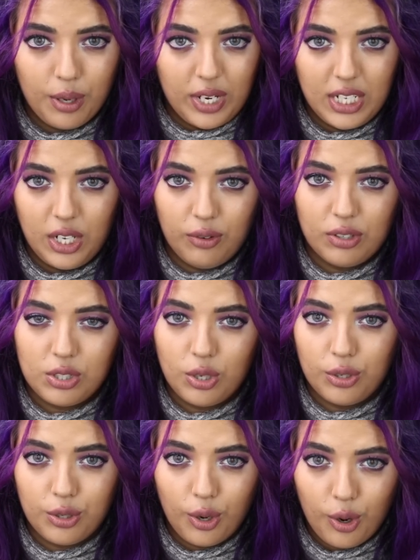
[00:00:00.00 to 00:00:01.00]
When he
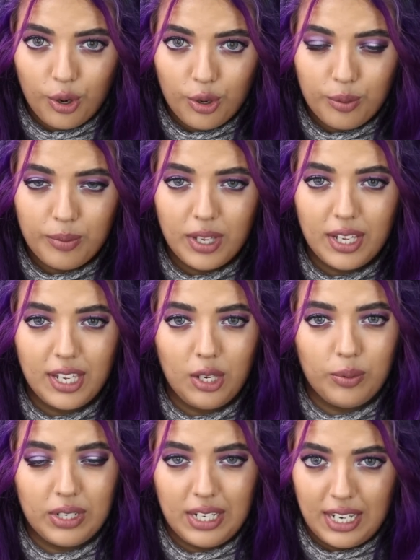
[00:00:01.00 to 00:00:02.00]
returned home,
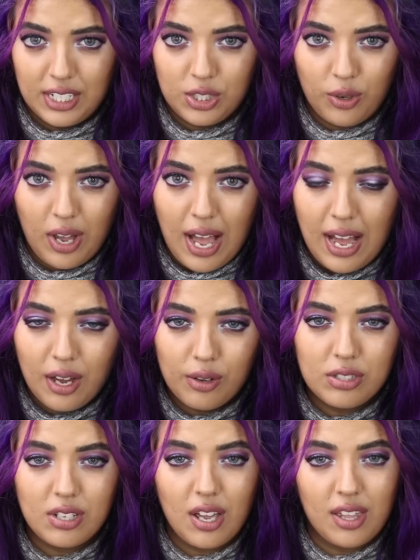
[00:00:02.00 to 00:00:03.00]
he would let her
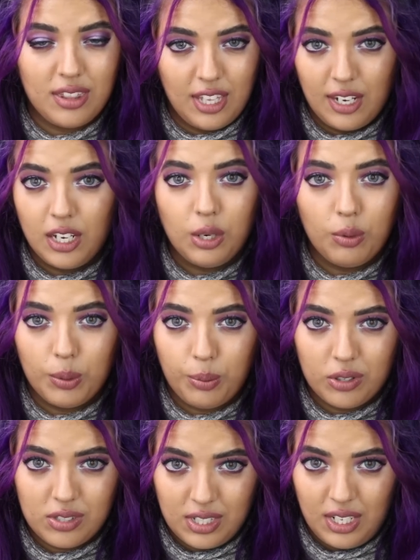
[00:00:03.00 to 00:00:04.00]
out and then he would
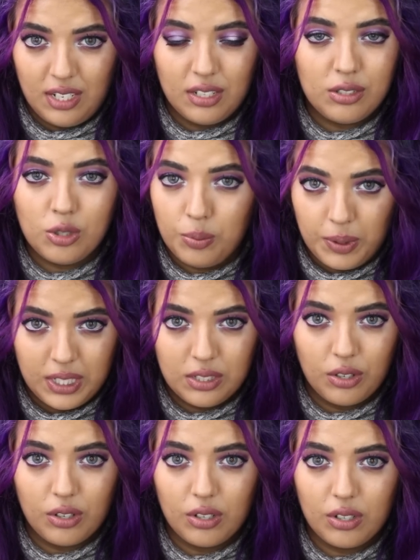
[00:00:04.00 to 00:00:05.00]
proceed to
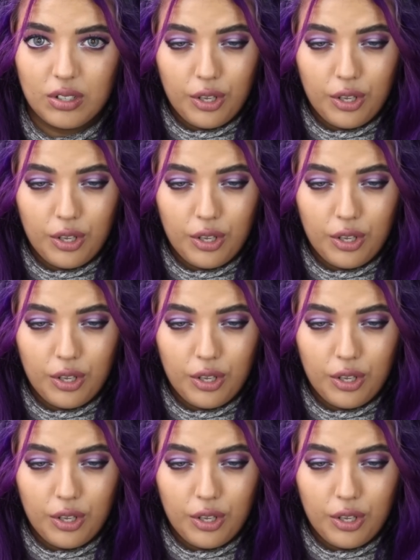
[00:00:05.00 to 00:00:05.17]
beat her.